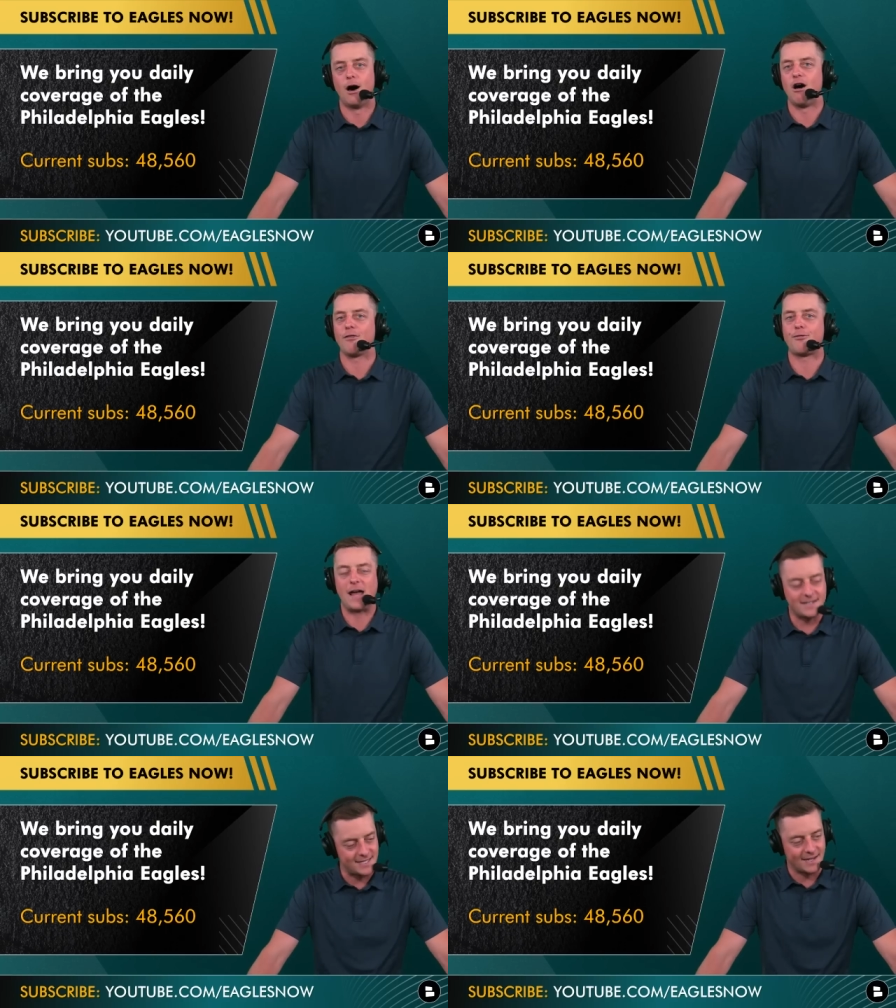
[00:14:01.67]

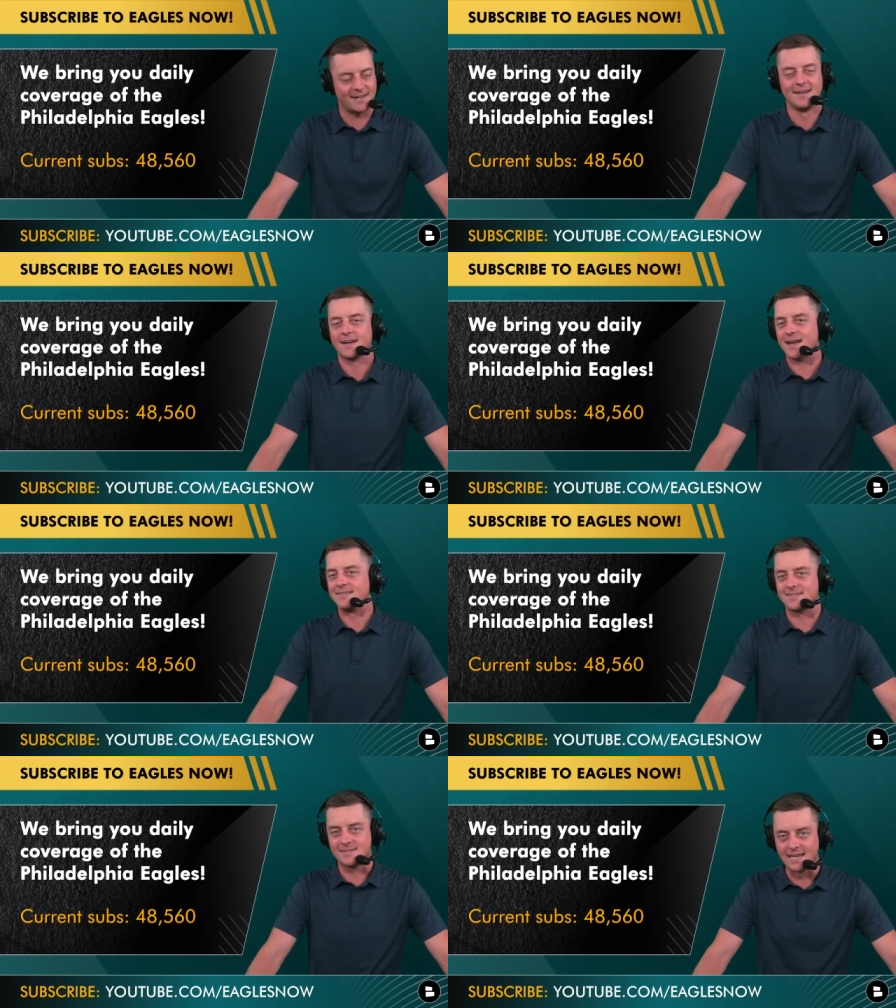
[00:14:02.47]
authentic,
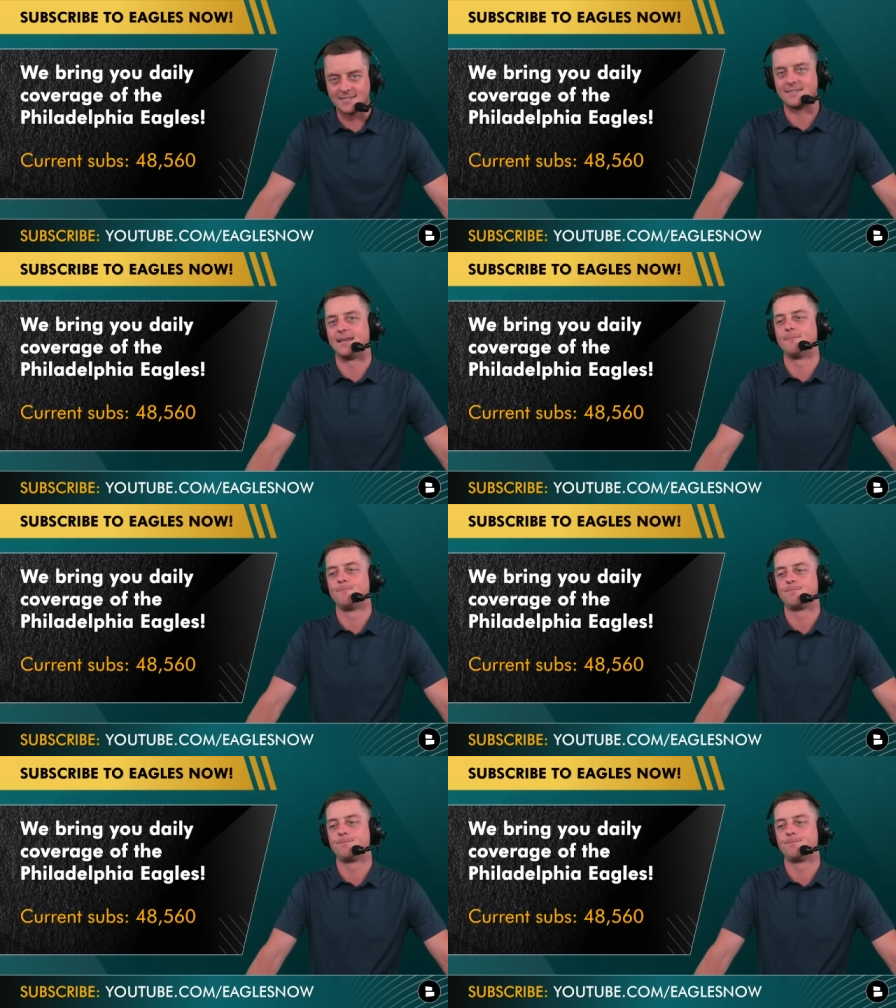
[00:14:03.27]
consistent,